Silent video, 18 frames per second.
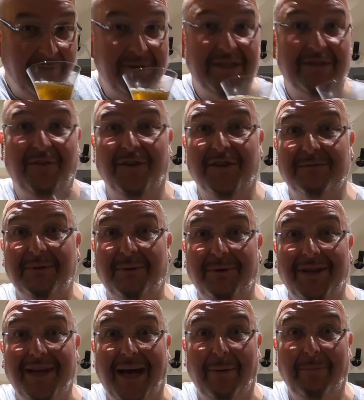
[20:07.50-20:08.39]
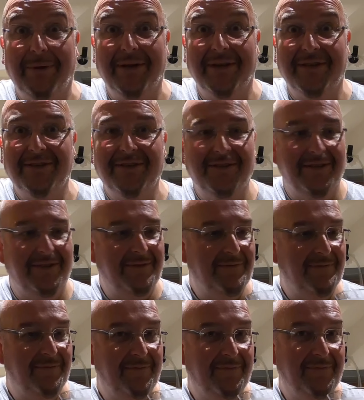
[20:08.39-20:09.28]
which fills me with happiness.
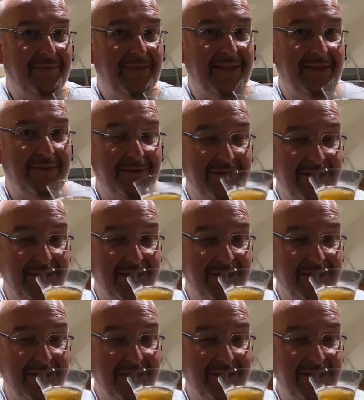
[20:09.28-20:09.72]
What